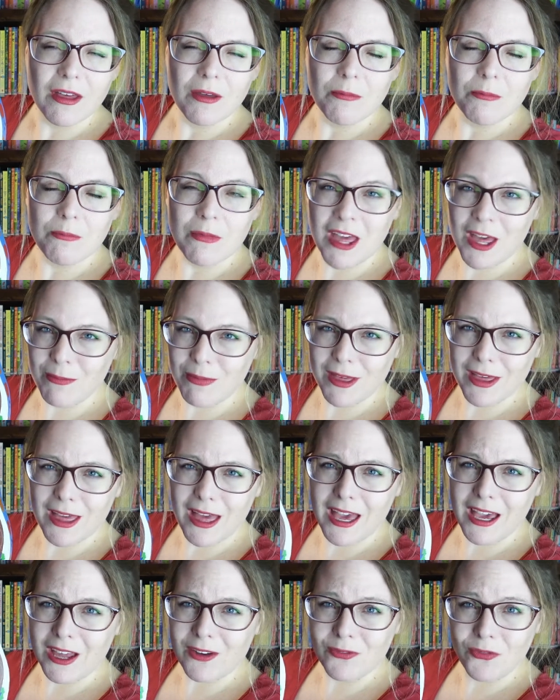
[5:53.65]
Maybe
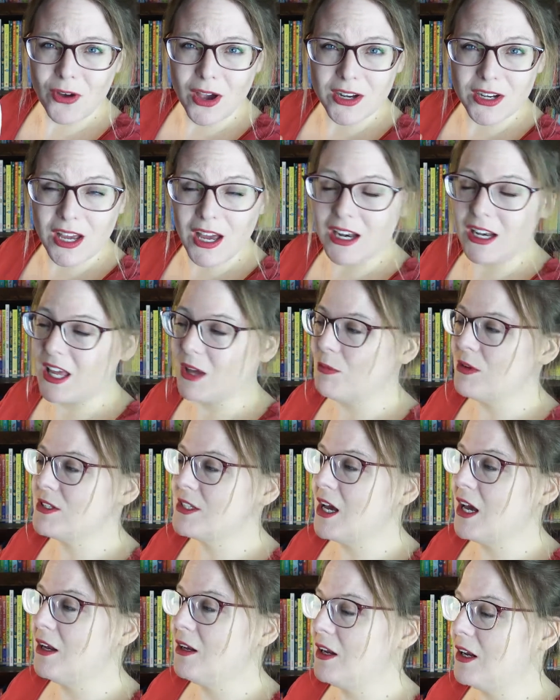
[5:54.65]
I can find it on
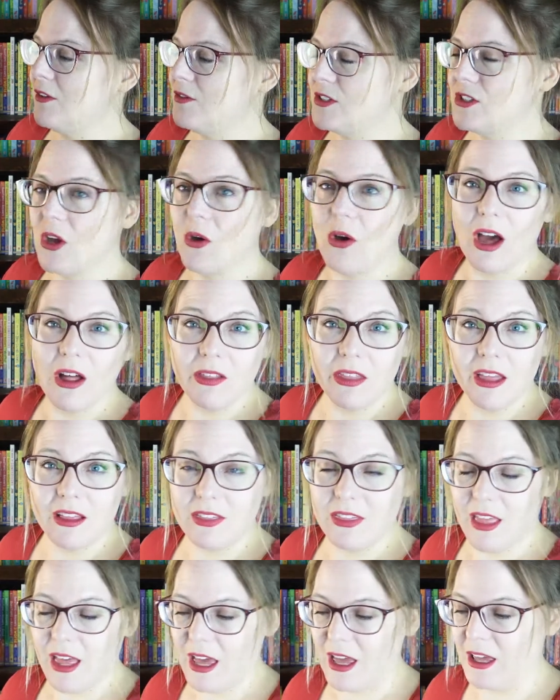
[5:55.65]
Amazon, and if so, I'll link
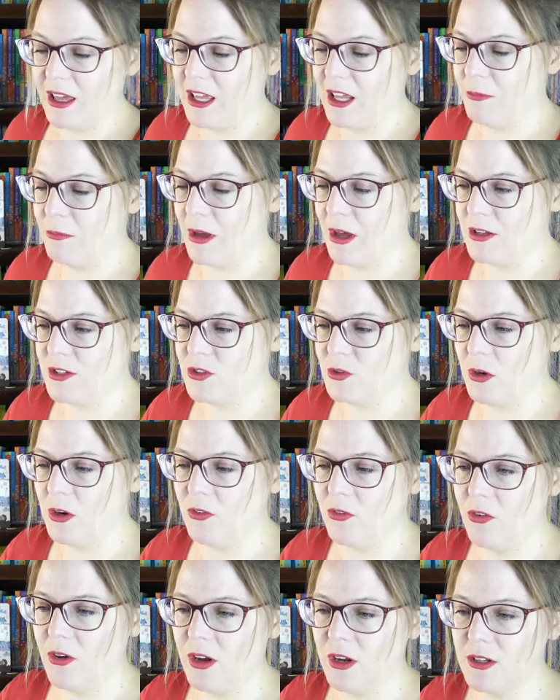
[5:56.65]
that in my
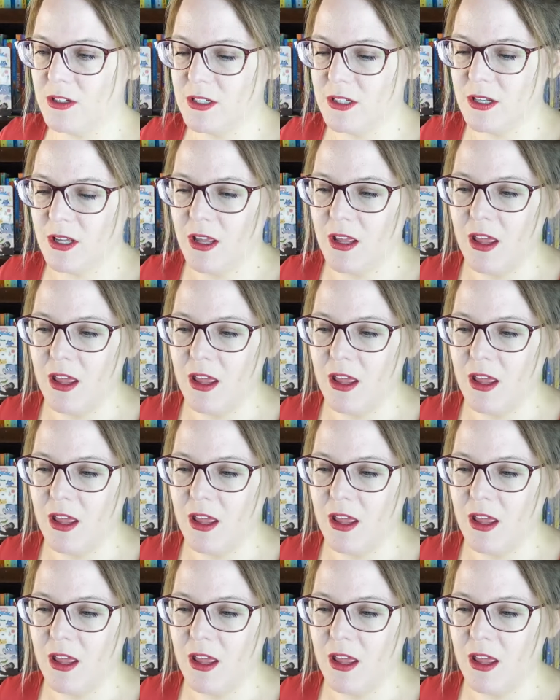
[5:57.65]
storefront.